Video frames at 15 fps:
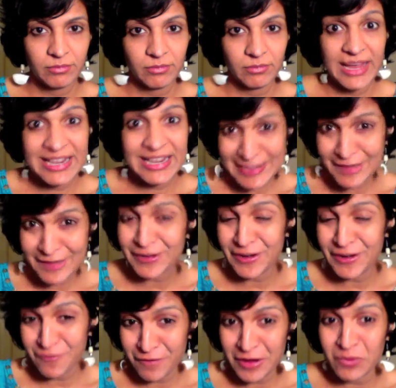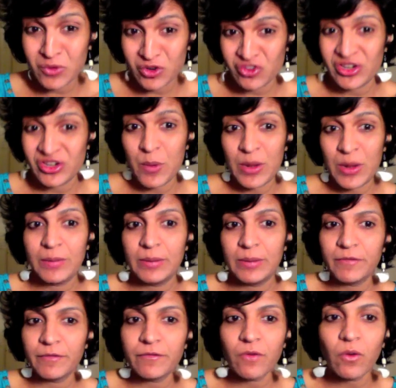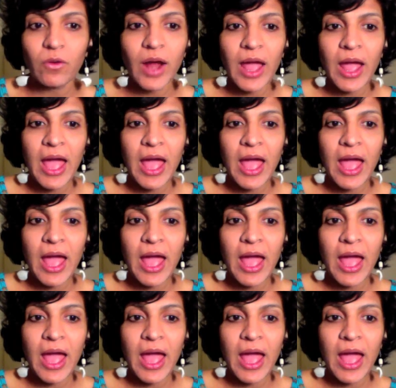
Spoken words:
indefinite free version available before,